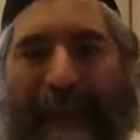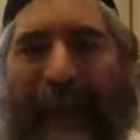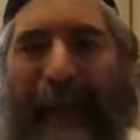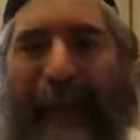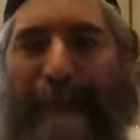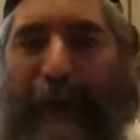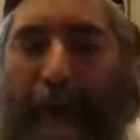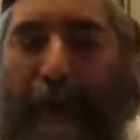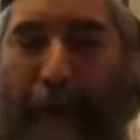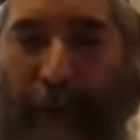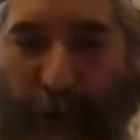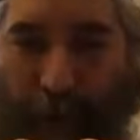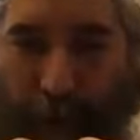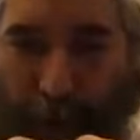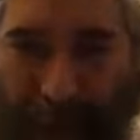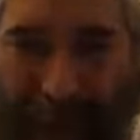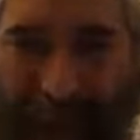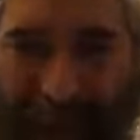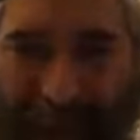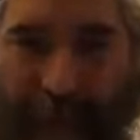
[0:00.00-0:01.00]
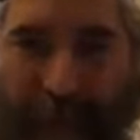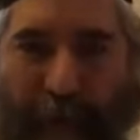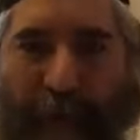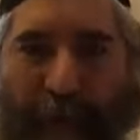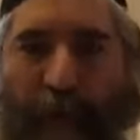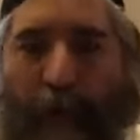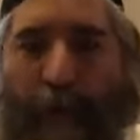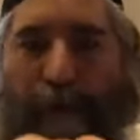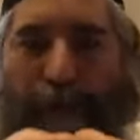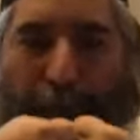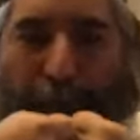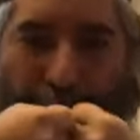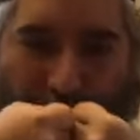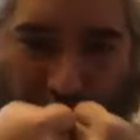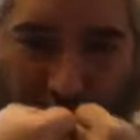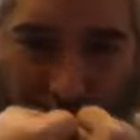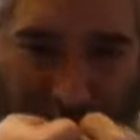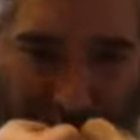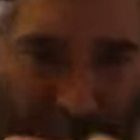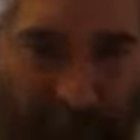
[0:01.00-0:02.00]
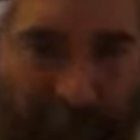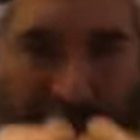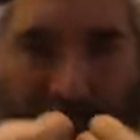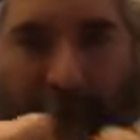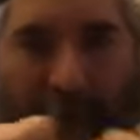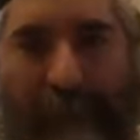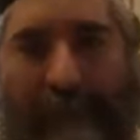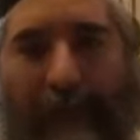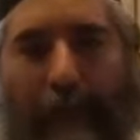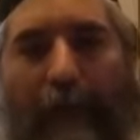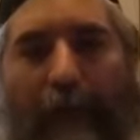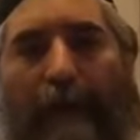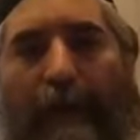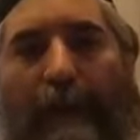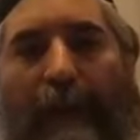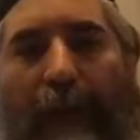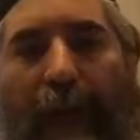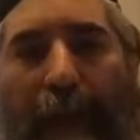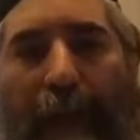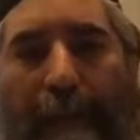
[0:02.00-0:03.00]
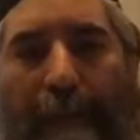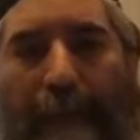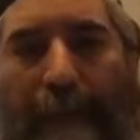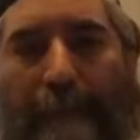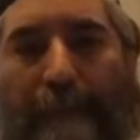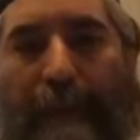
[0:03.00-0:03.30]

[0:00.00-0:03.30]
I'm not looking for a point of reference all the time.